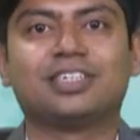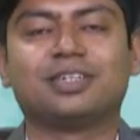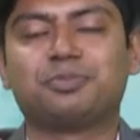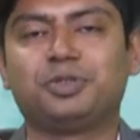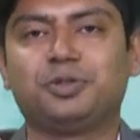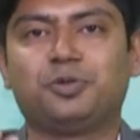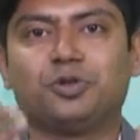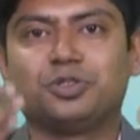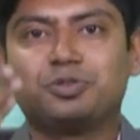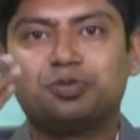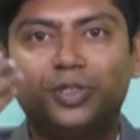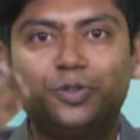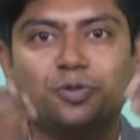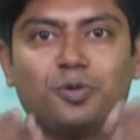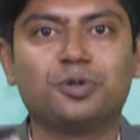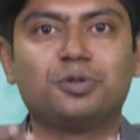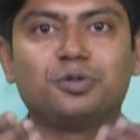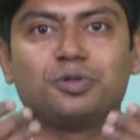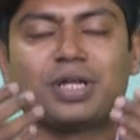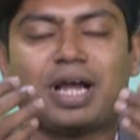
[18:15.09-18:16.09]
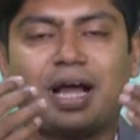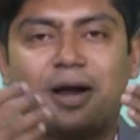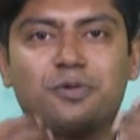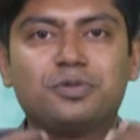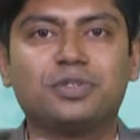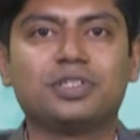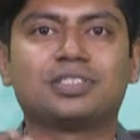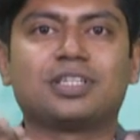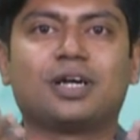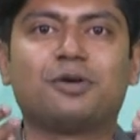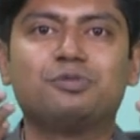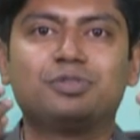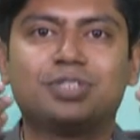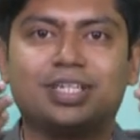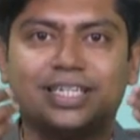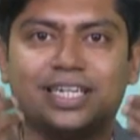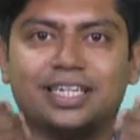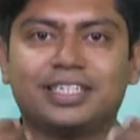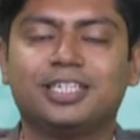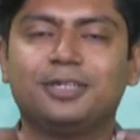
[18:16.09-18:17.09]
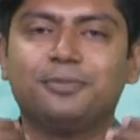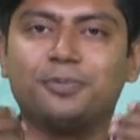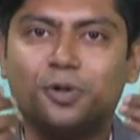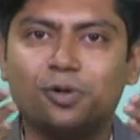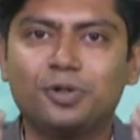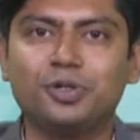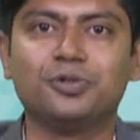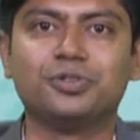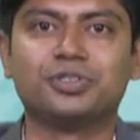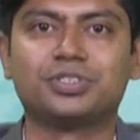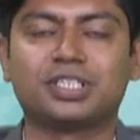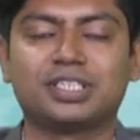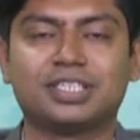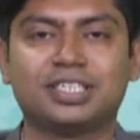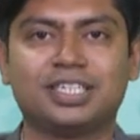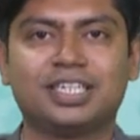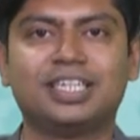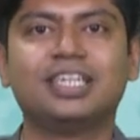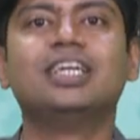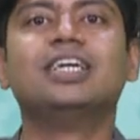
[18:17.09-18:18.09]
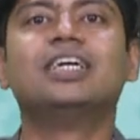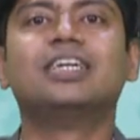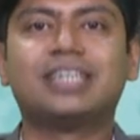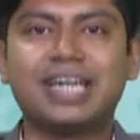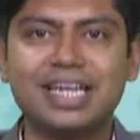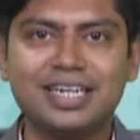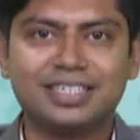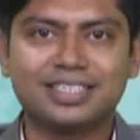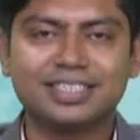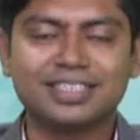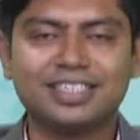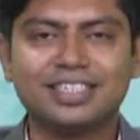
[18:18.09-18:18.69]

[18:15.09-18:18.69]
because we don't know how the sounds are getting produced, right?